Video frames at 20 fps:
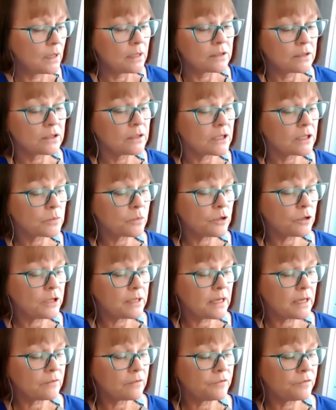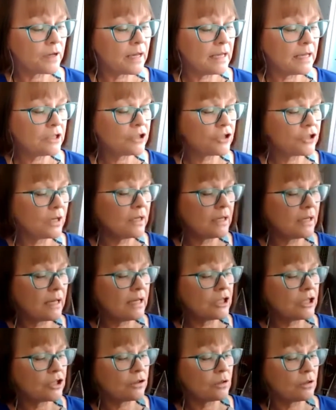So that's what you get for
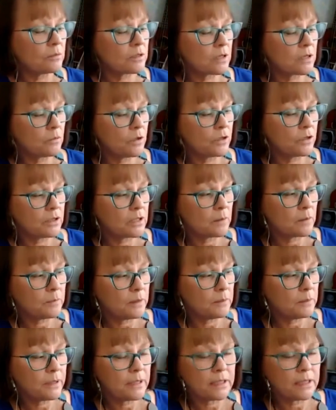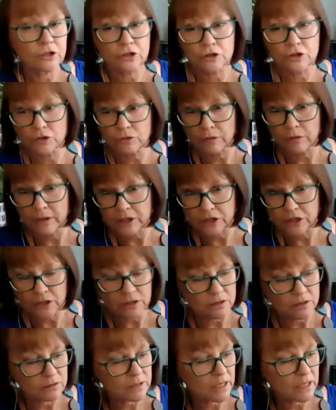each of them. So whether that be pitch,
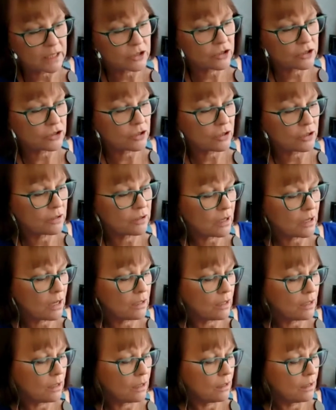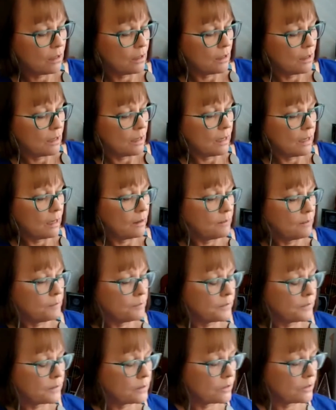duration, texture, tone, color,
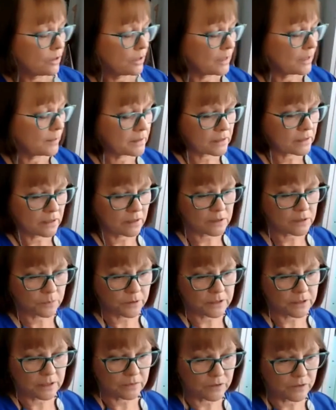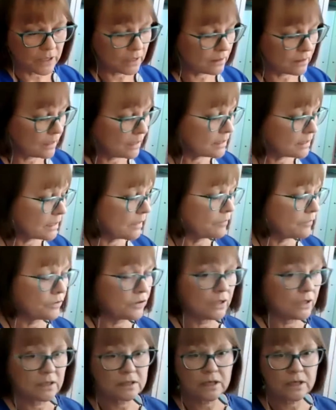dynamics and expressive techniques,
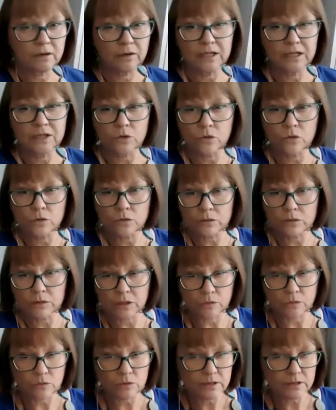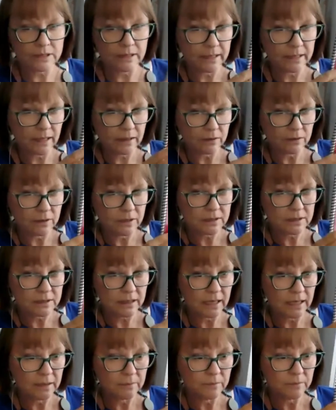everything. So they're all set out in the
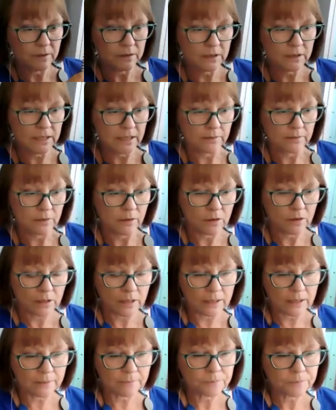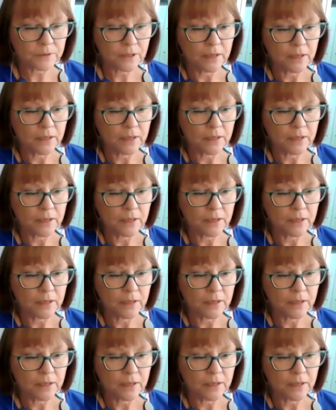same thing, okay?